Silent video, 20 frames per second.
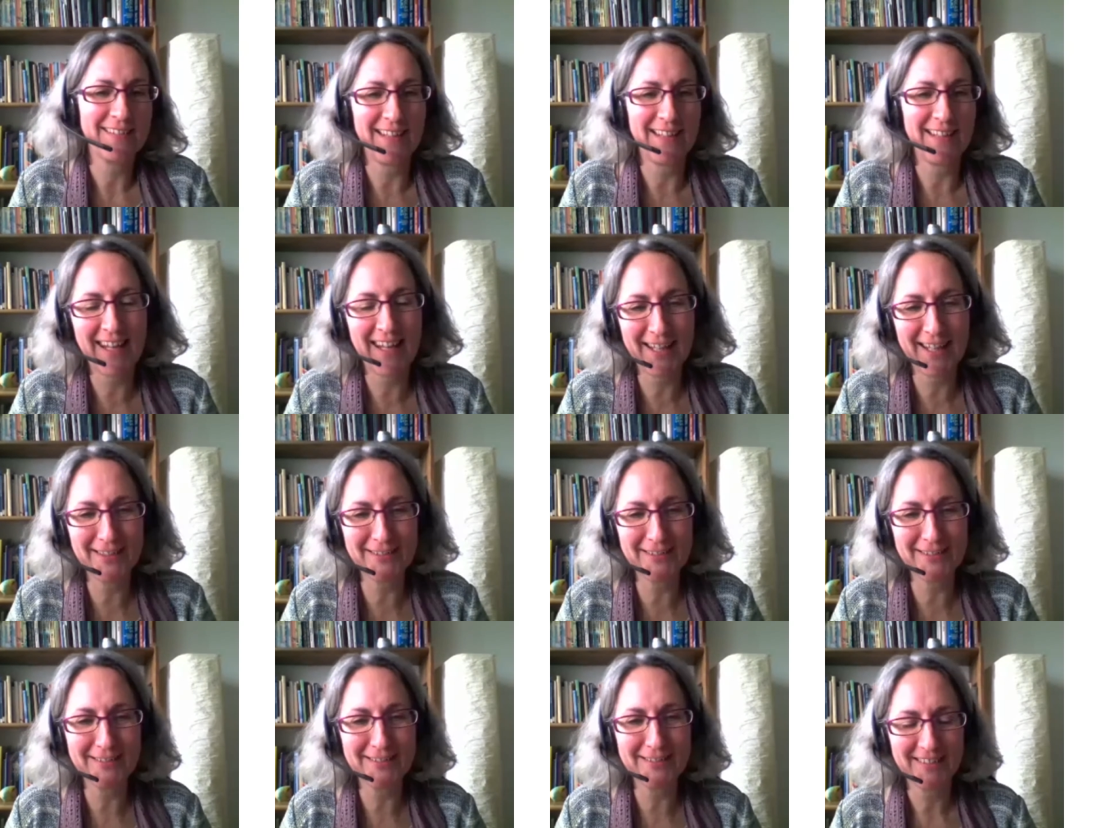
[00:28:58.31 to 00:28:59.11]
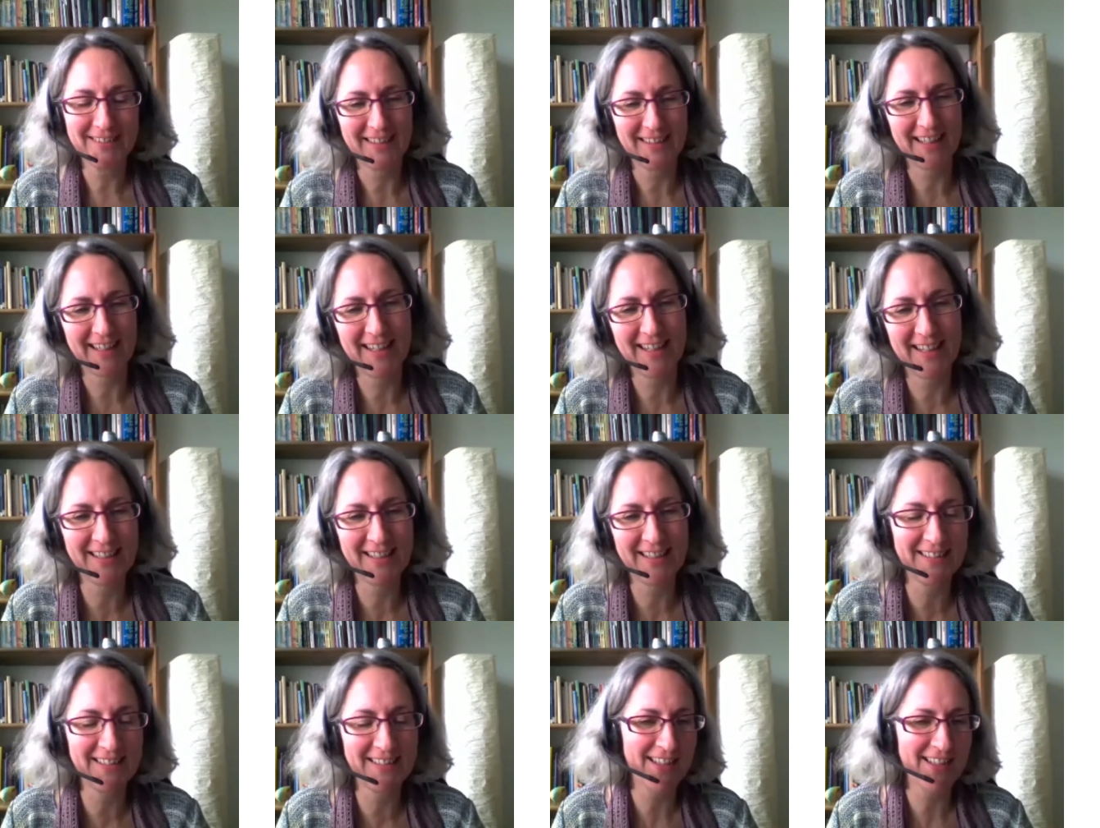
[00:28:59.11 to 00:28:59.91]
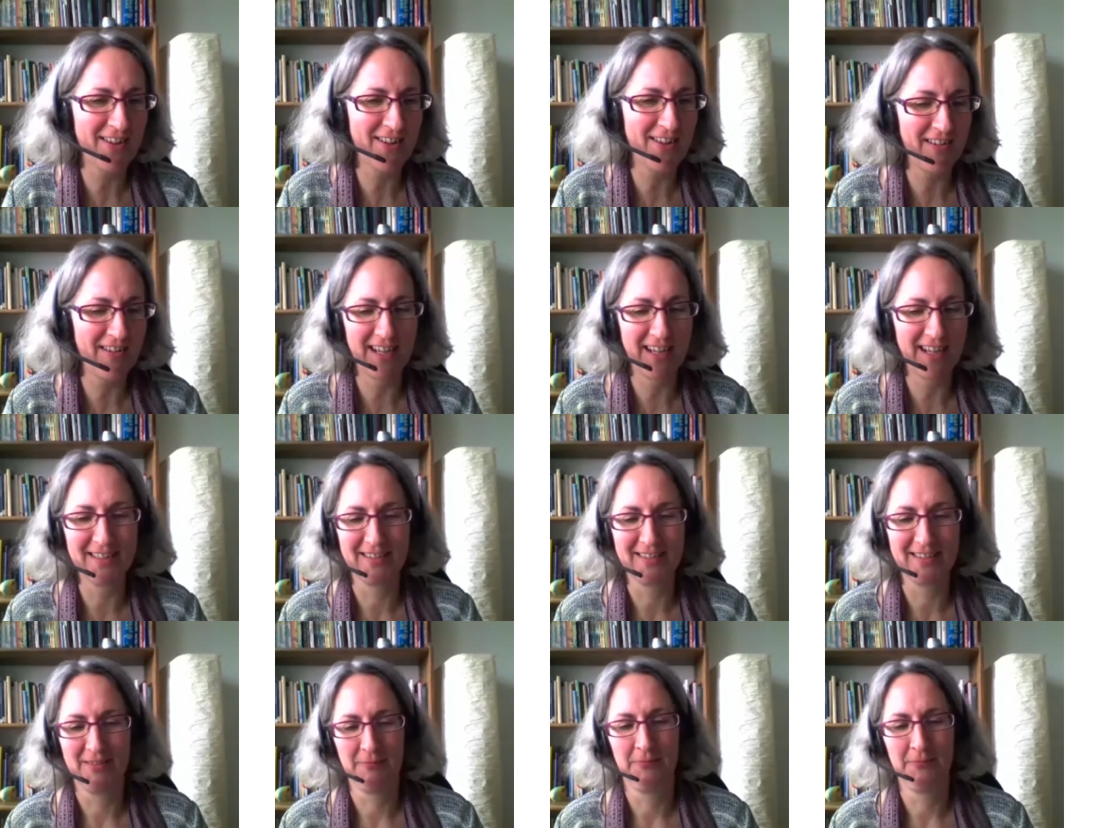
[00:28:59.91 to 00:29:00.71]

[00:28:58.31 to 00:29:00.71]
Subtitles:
the hidden side.